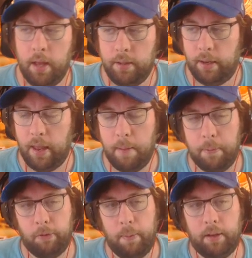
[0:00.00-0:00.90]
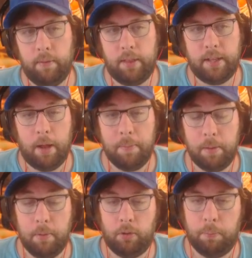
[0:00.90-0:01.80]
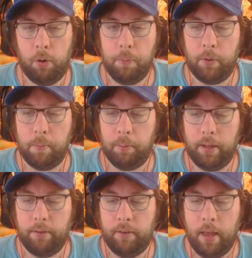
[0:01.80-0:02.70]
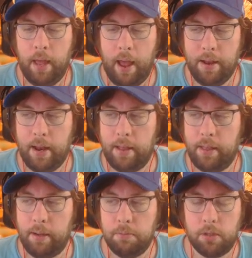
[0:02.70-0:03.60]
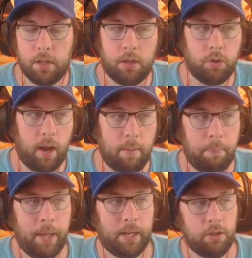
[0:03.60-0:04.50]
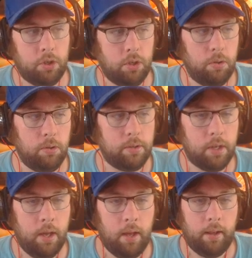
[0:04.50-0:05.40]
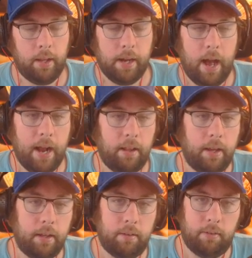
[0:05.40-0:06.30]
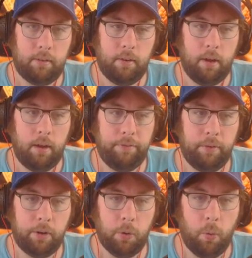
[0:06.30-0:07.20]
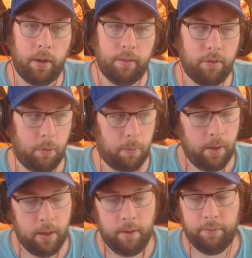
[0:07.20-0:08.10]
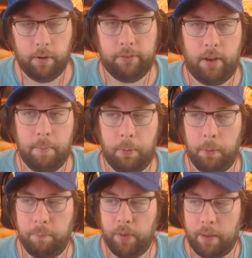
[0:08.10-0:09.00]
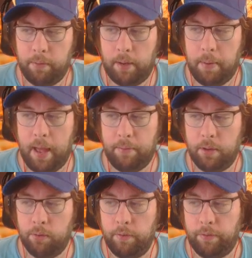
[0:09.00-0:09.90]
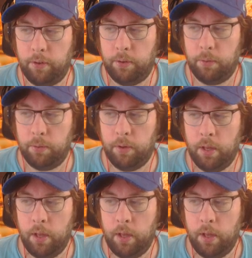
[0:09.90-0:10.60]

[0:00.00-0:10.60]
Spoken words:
TA perspective. I think that would be the most appropriate place. And then I think I'm just going to try and pick and choose like highlights for a coin. So for example, I'm going to be having the review